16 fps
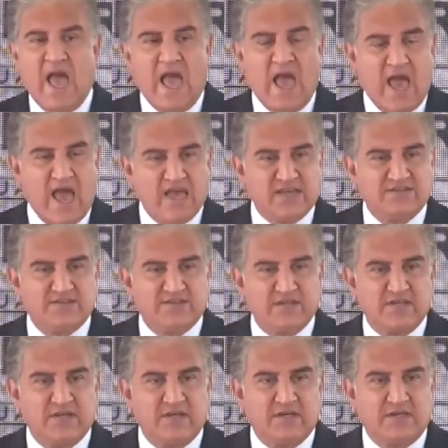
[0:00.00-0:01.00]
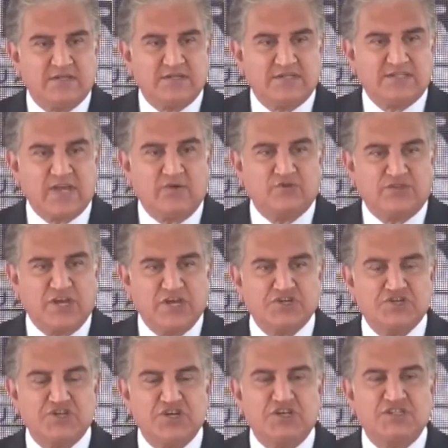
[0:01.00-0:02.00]
Has South
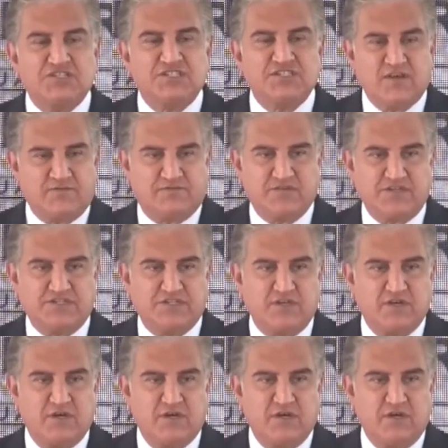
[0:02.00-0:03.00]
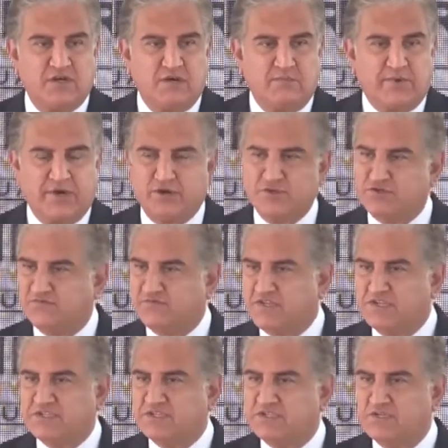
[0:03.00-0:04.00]
Asia suffered because of
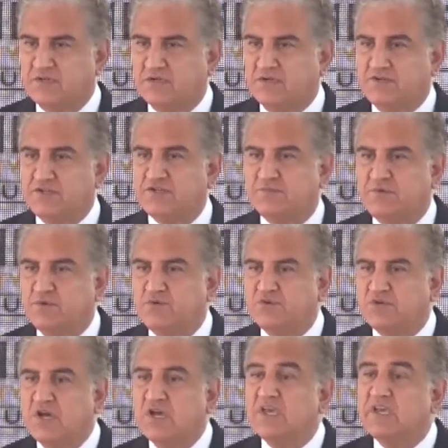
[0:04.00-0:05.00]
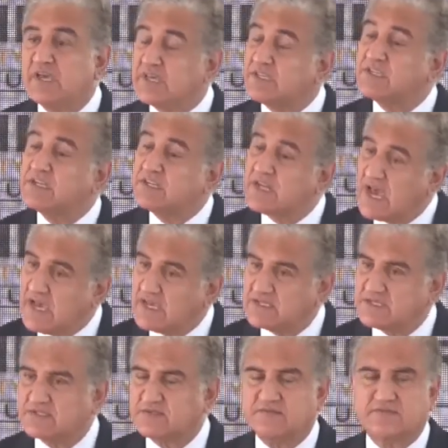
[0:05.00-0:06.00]
this dispute? Yes, it
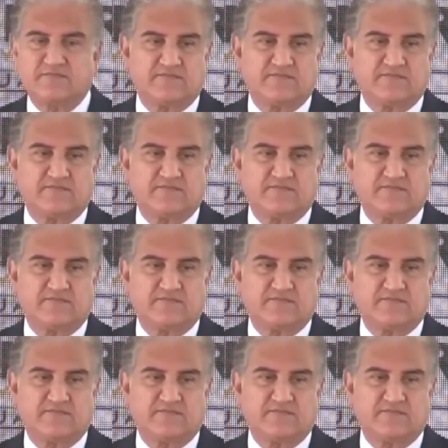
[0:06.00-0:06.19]
has.